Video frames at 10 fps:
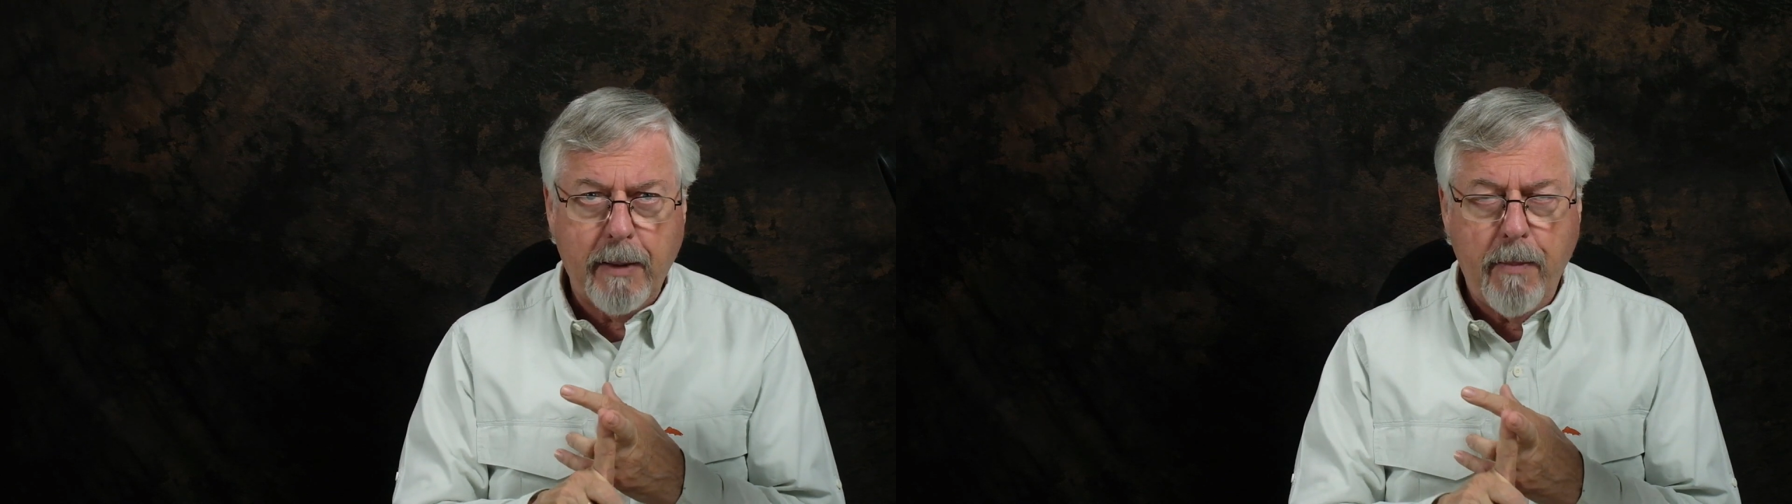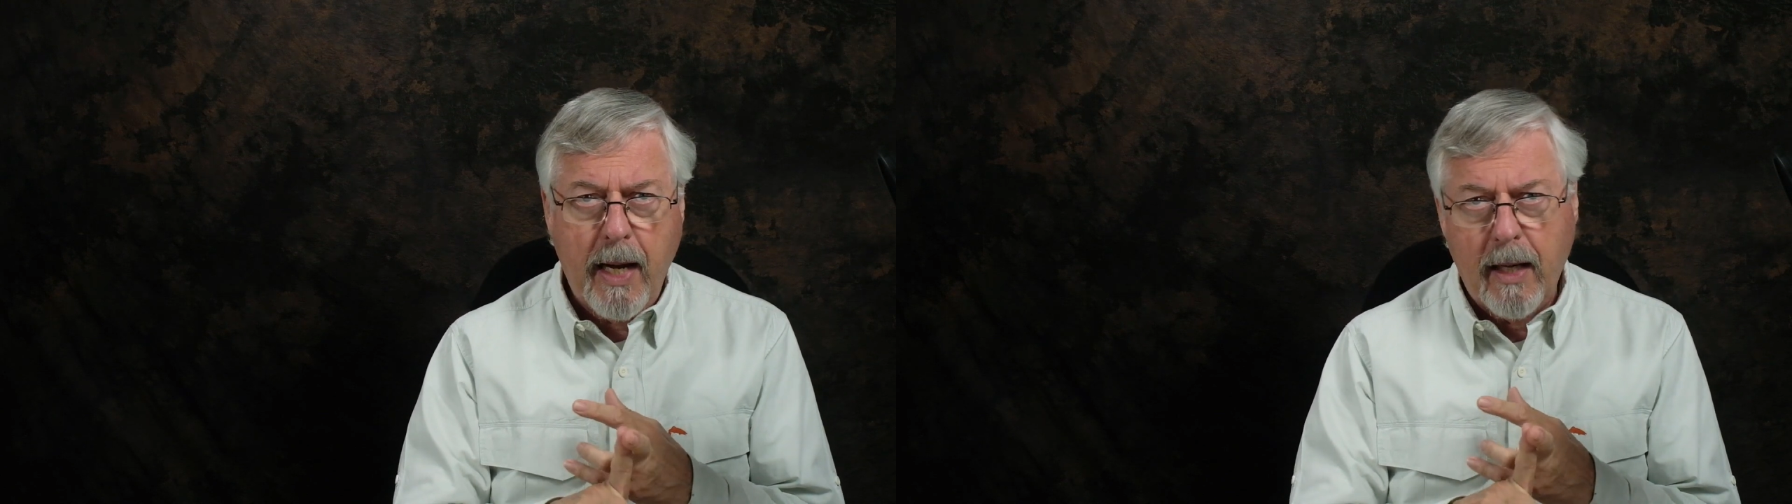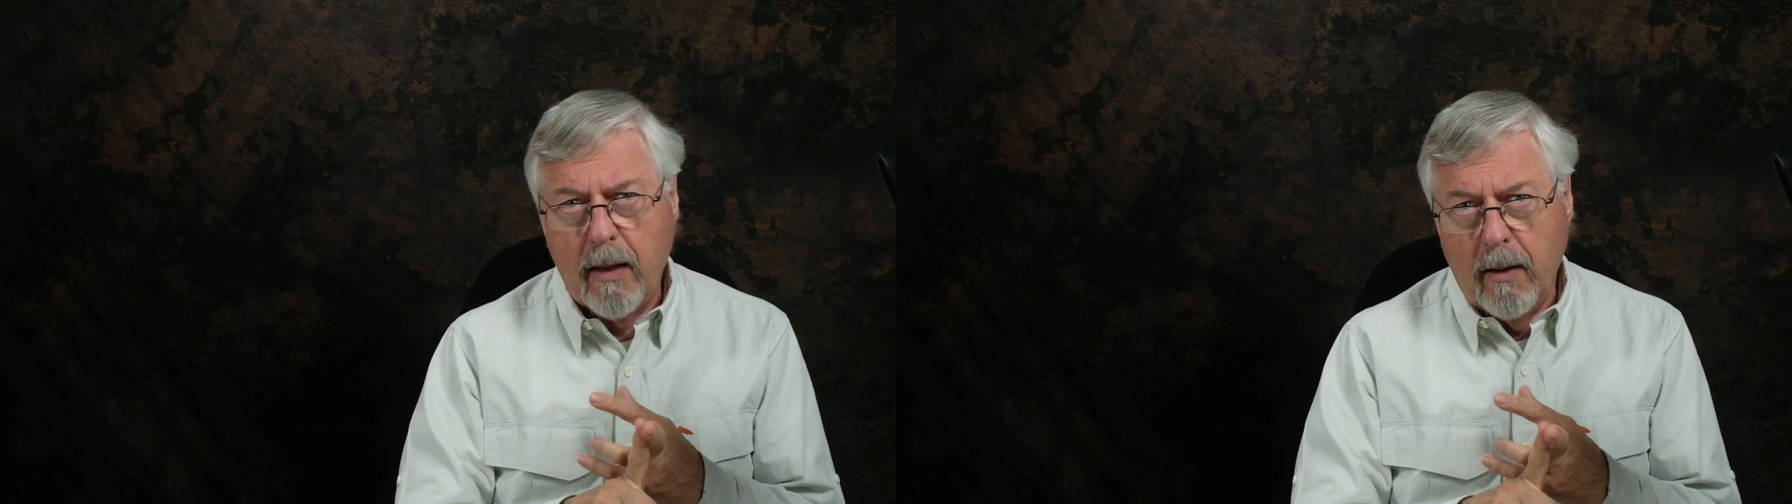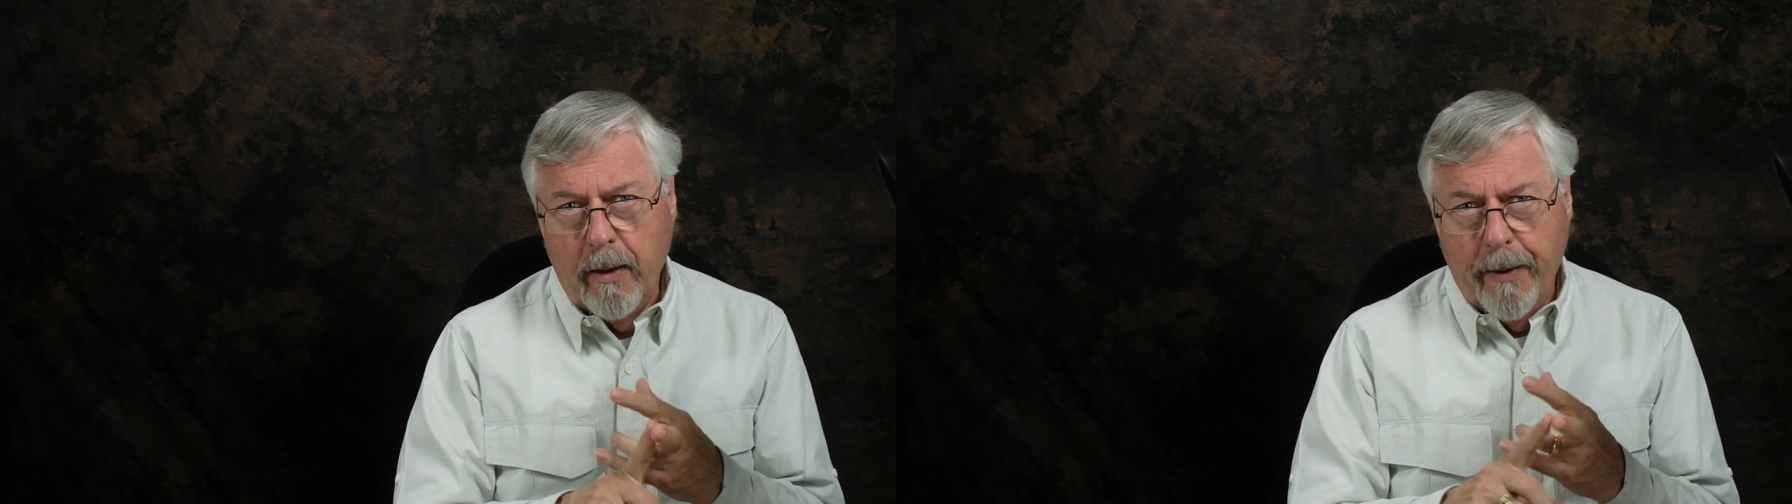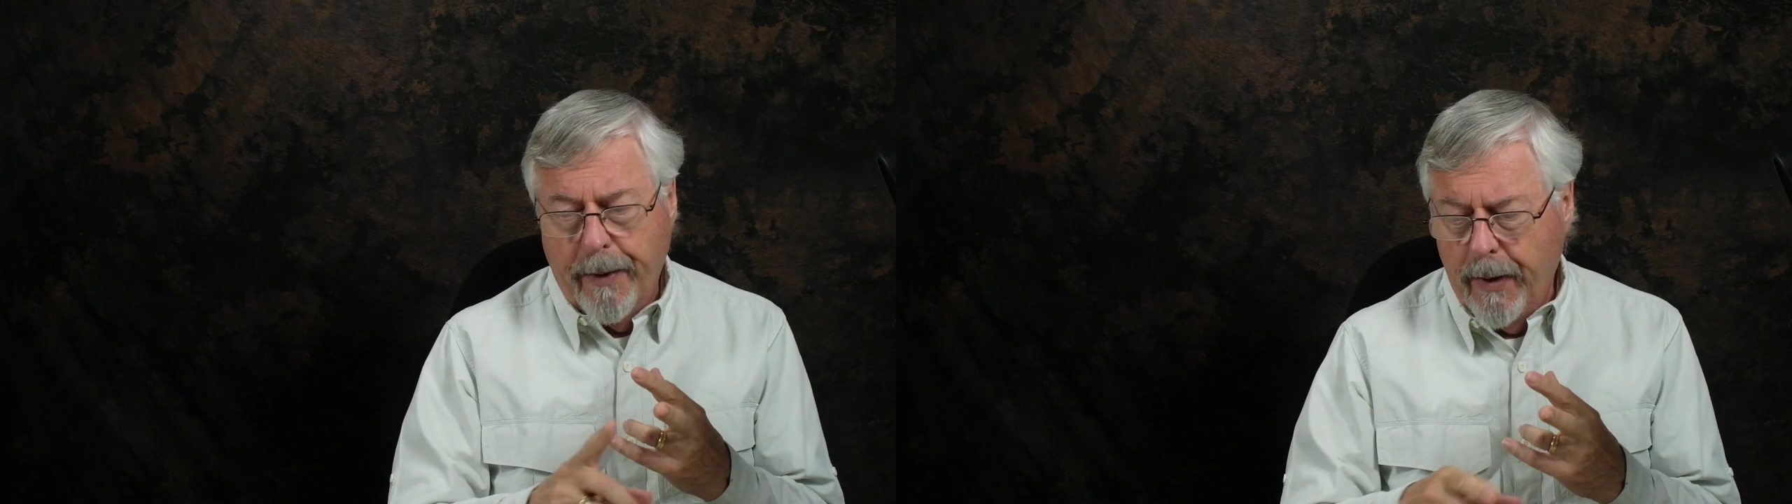make
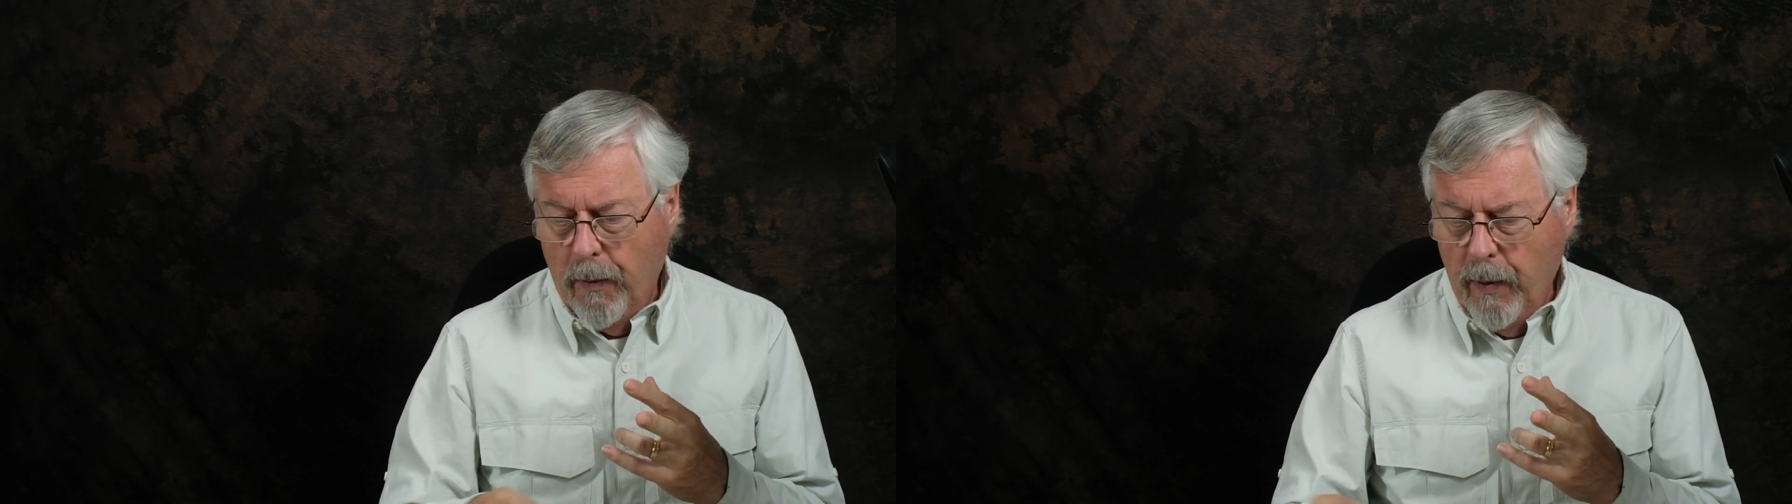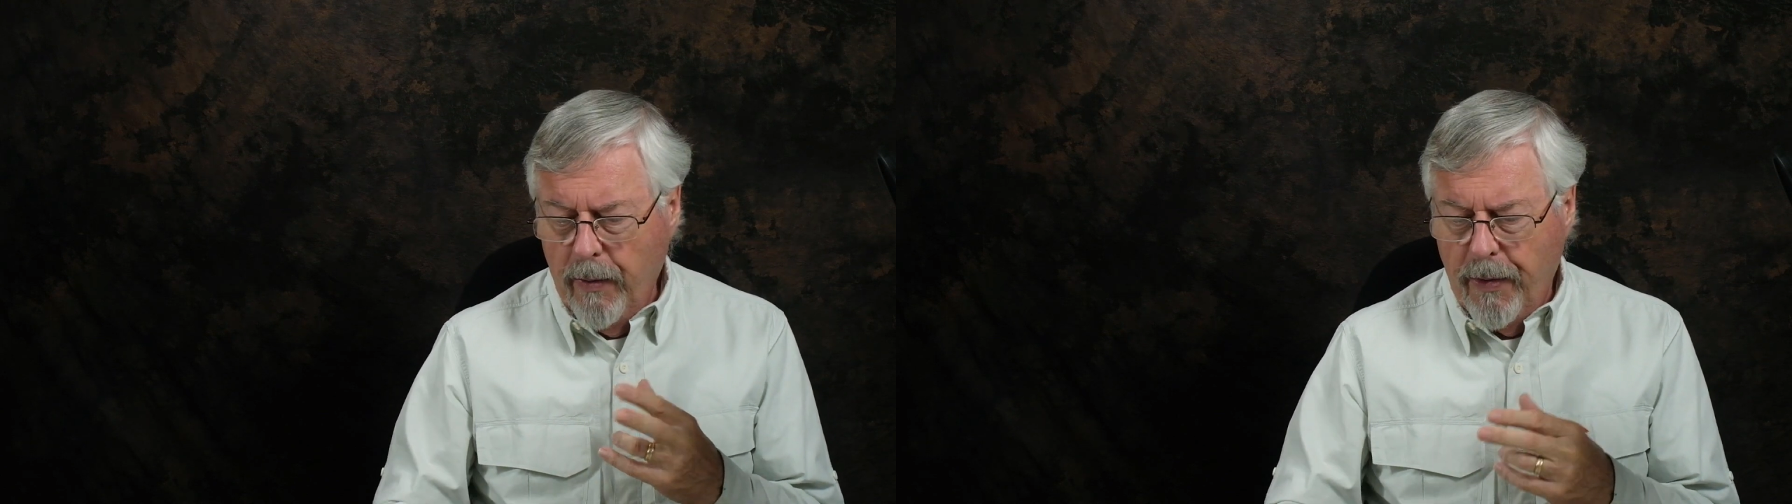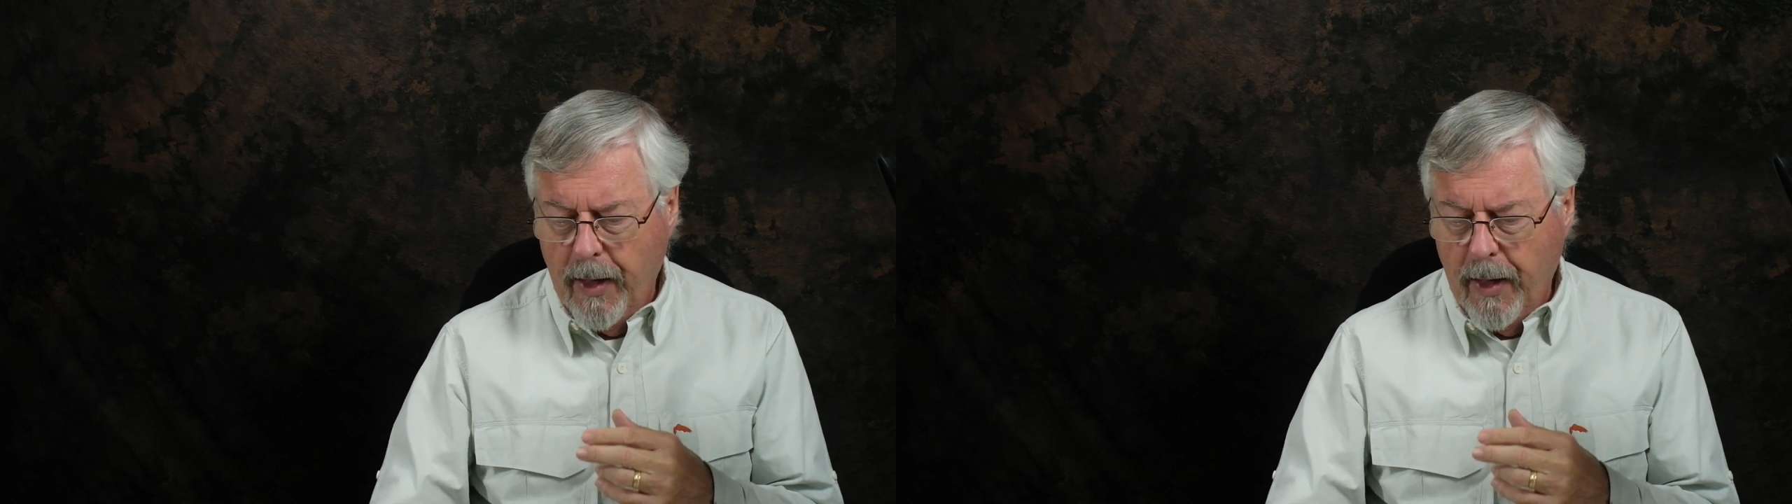with